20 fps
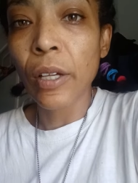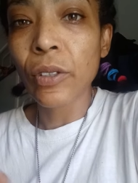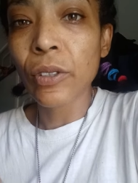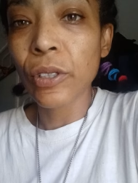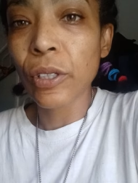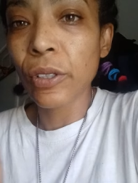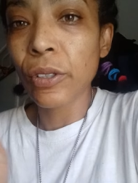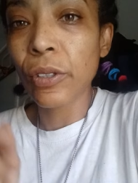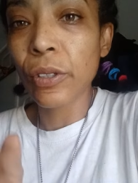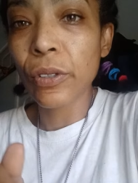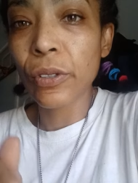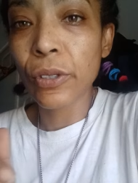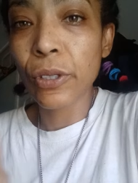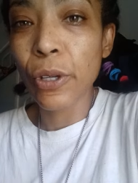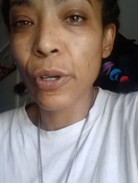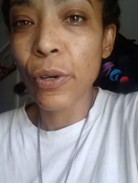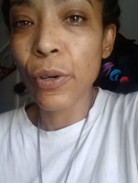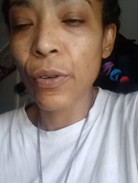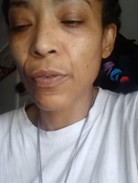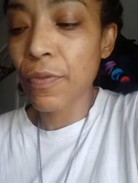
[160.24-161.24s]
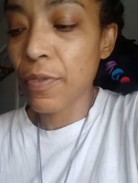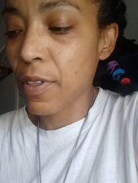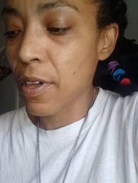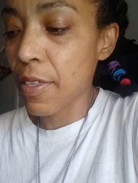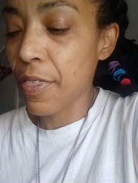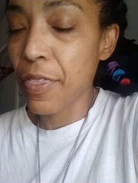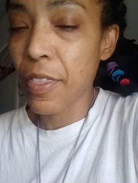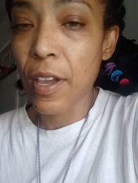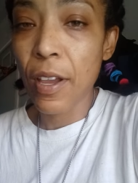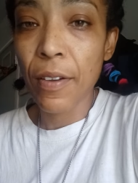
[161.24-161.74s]
To deserve
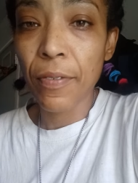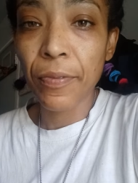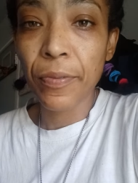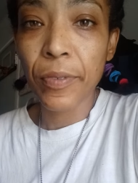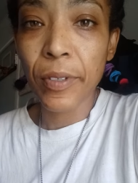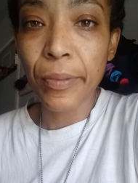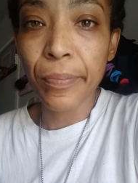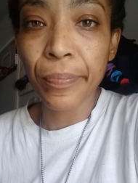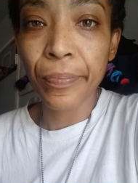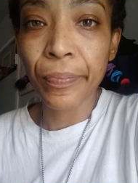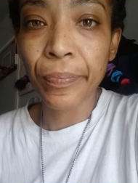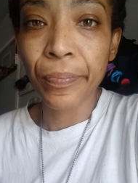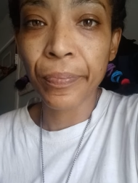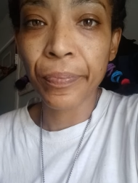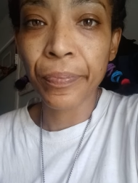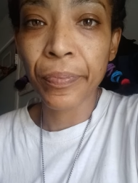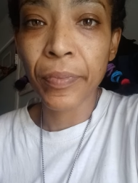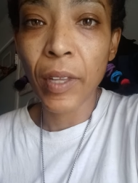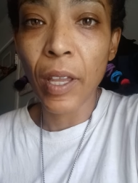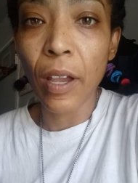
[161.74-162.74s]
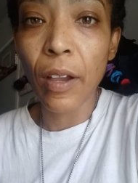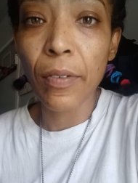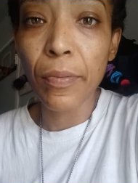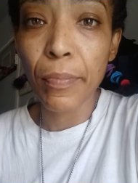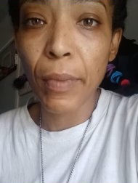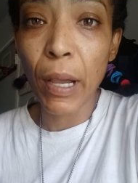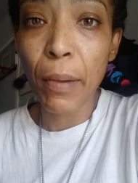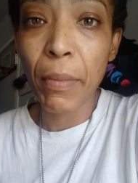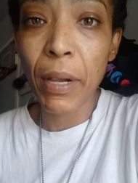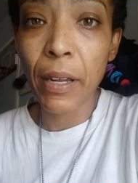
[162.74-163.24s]
the theft of
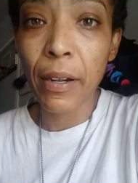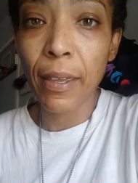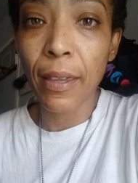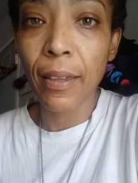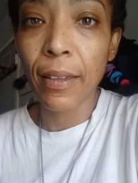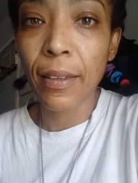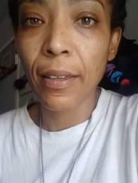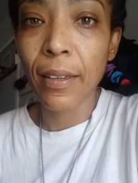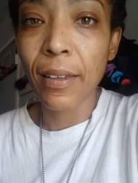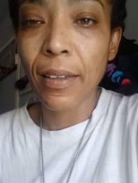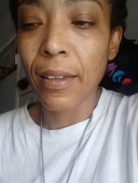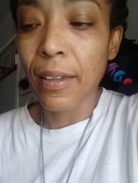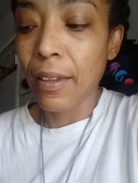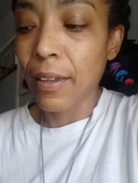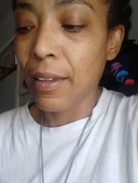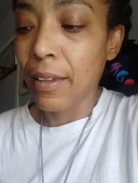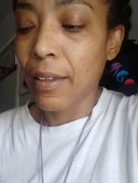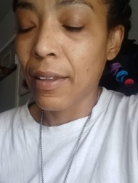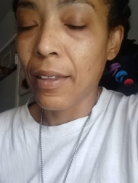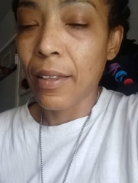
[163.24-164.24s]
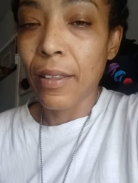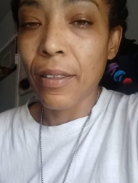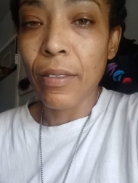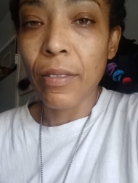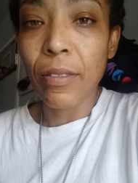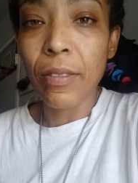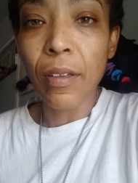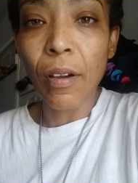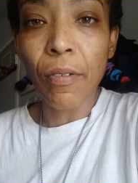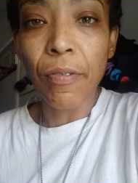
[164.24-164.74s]
my money.
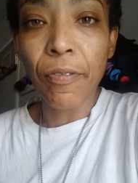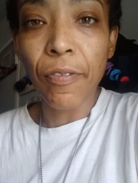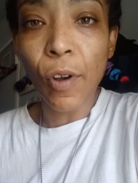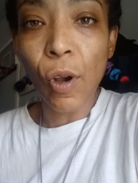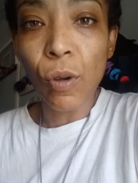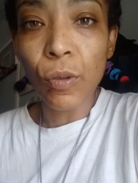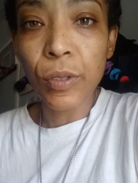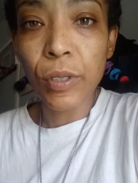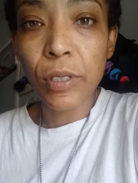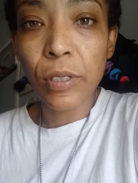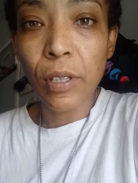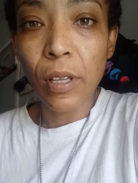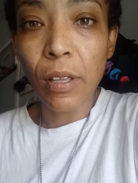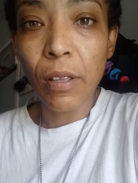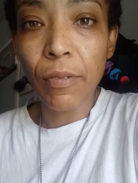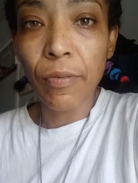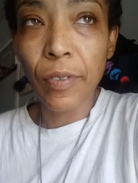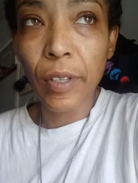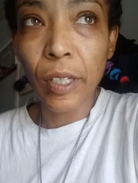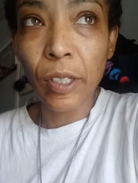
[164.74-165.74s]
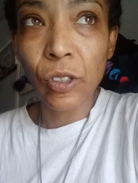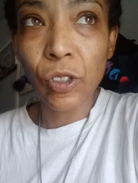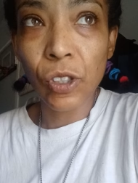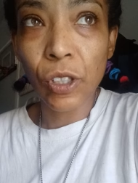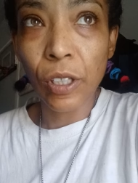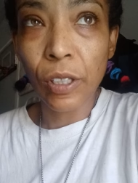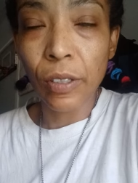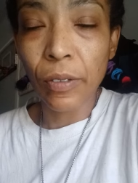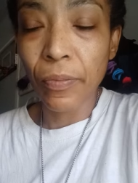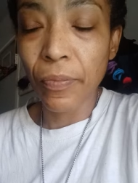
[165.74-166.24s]
The false
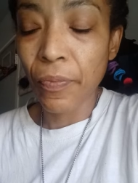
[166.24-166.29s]
eviction.